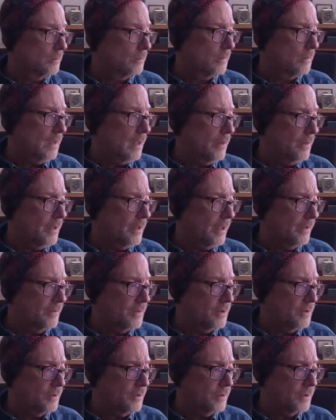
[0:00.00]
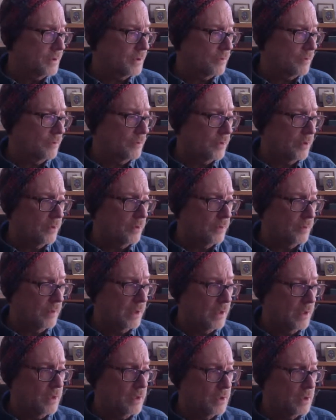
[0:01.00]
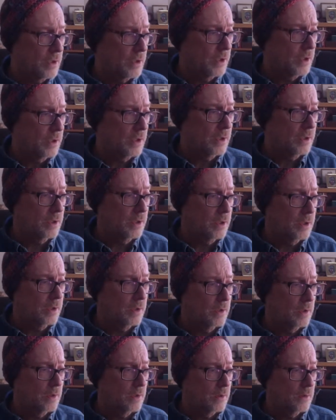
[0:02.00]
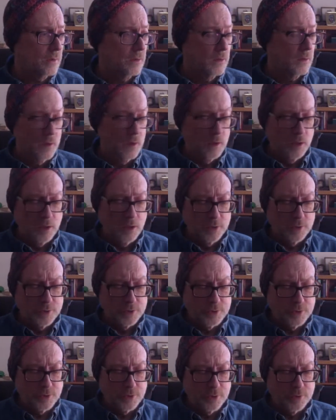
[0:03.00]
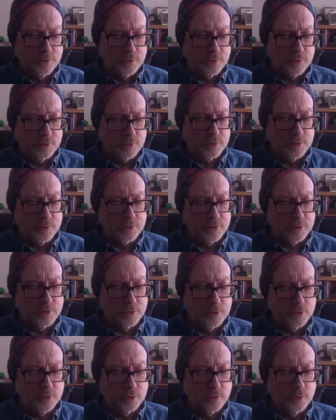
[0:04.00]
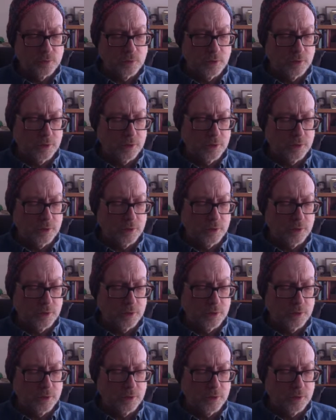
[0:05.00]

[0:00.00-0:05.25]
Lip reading: I would have to do some rearranging in here in order to